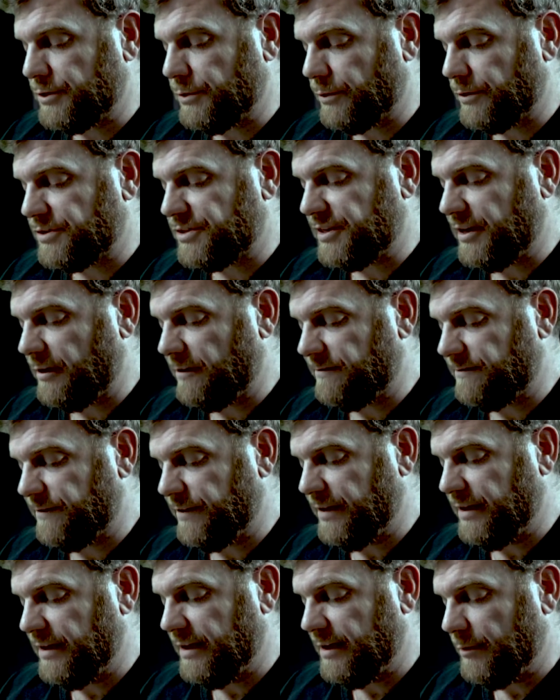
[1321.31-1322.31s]
to
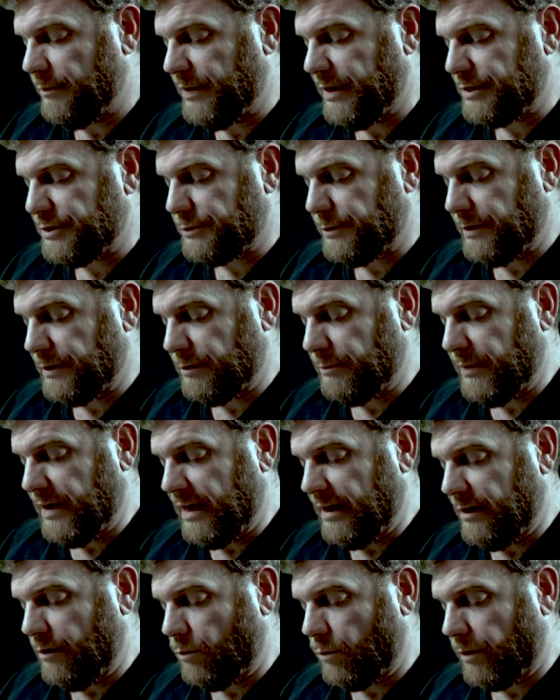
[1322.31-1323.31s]
herself, picturing the
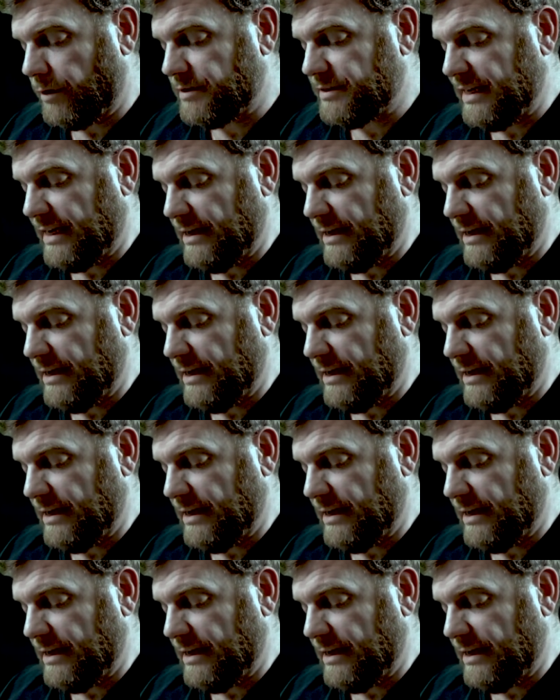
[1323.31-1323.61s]
man at work